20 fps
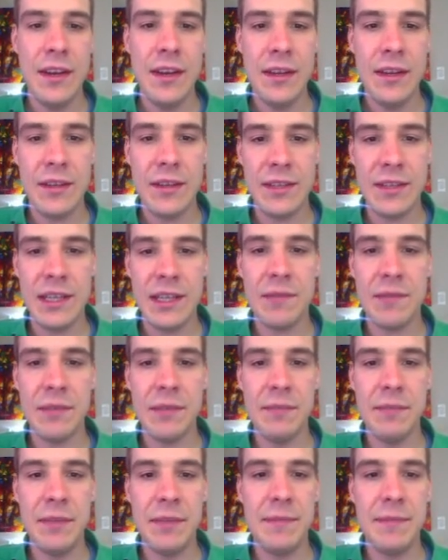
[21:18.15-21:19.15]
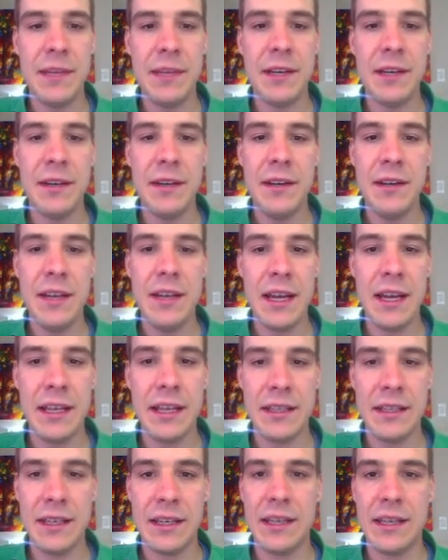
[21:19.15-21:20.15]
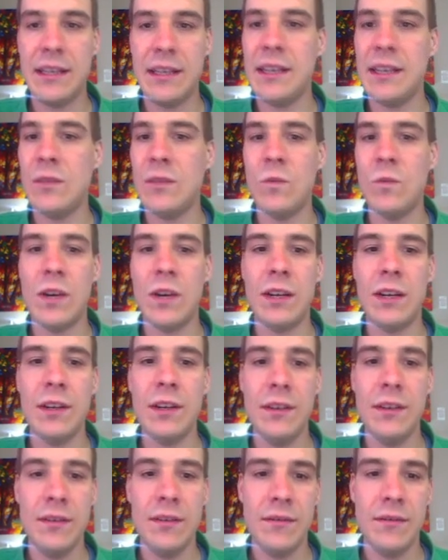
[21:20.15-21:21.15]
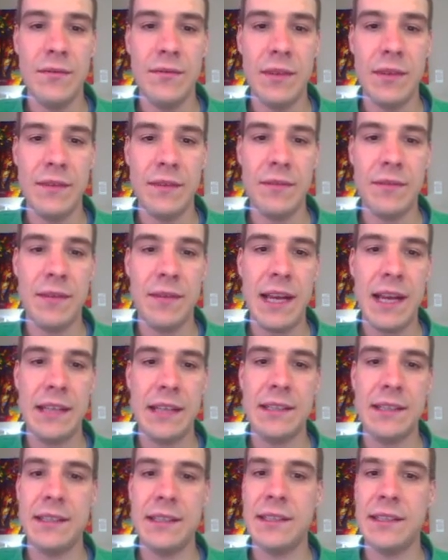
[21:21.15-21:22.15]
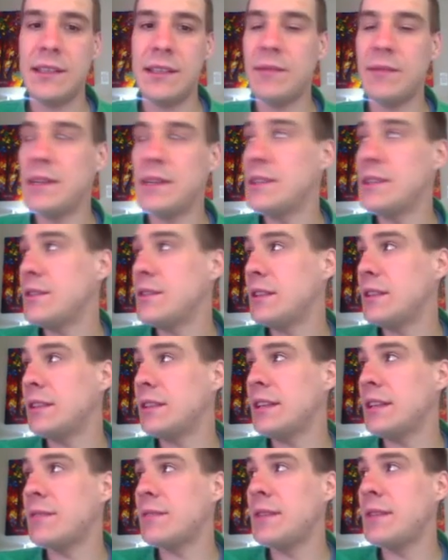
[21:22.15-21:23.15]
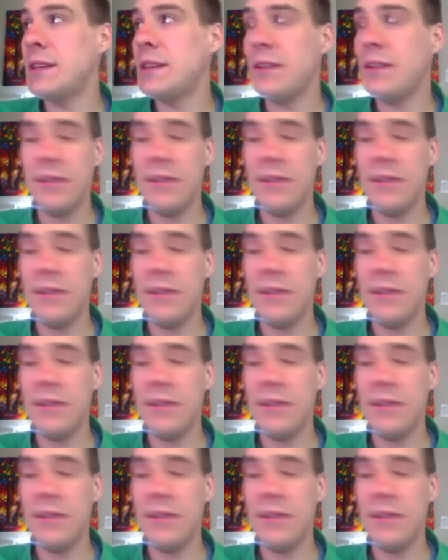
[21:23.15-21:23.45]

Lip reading: There's an equilibrium here, and in water, one of the reactants is always a liquid,